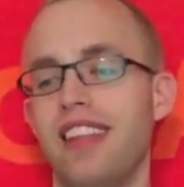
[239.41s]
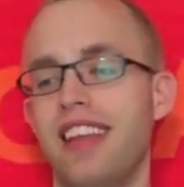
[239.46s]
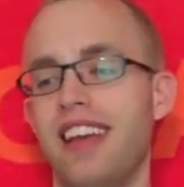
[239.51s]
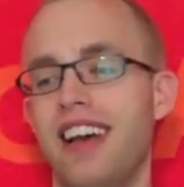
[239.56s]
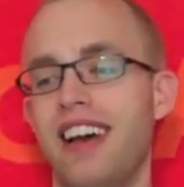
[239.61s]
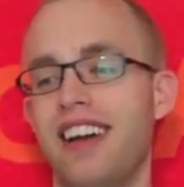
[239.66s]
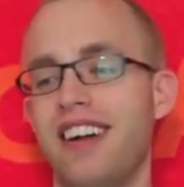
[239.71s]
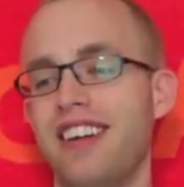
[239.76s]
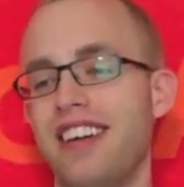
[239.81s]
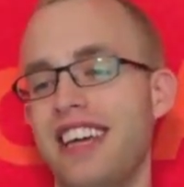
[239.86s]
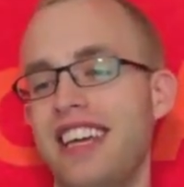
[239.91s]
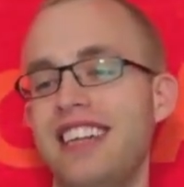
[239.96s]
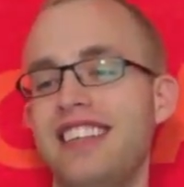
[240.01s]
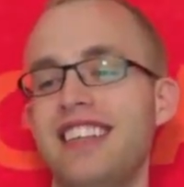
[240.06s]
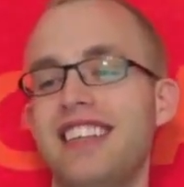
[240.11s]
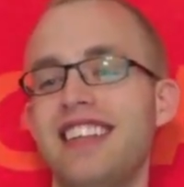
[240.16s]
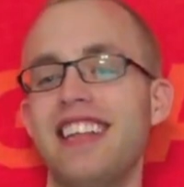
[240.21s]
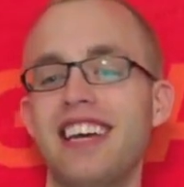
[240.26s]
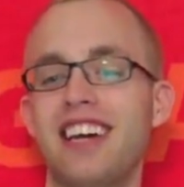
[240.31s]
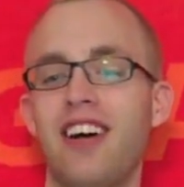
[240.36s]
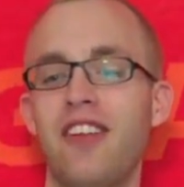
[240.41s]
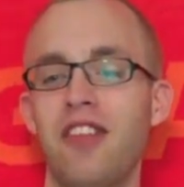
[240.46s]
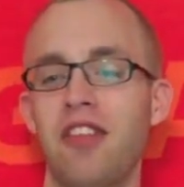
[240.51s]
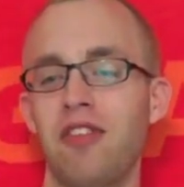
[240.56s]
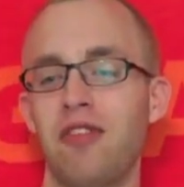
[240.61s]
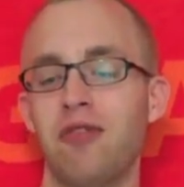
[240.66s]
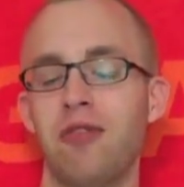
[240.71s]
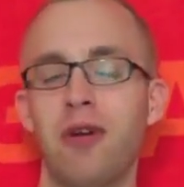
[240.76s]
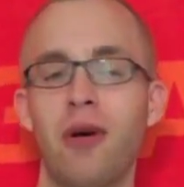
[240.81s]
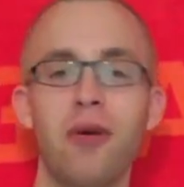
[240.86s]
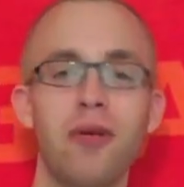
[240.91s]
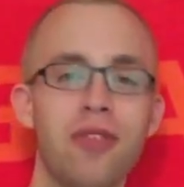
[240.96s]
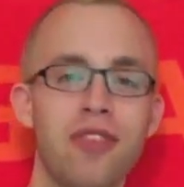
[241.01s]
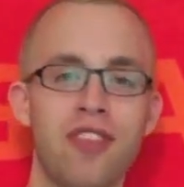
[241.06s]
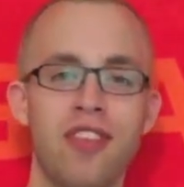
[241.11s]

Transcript: I don't know, he did all these gross